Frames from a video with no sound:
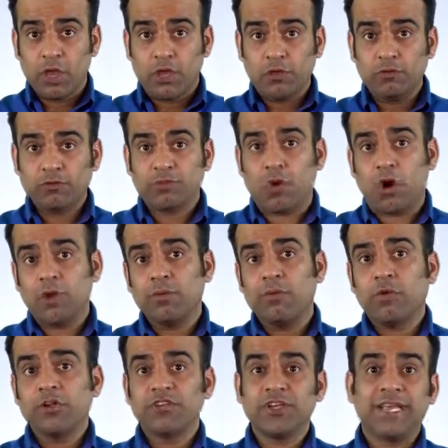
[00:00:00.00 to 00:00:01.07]
use
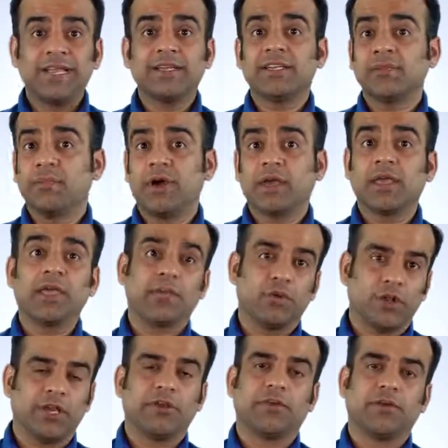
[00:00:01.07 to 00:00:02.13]
onboard J-Link debugging
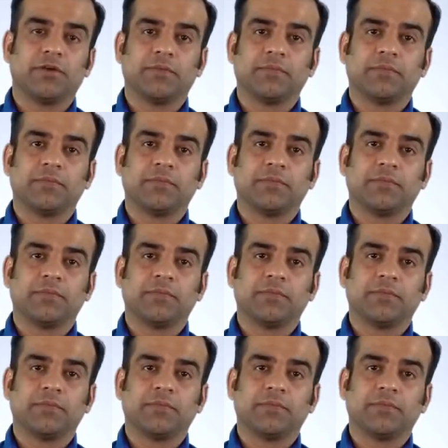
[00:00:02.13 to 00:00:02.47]
emulator.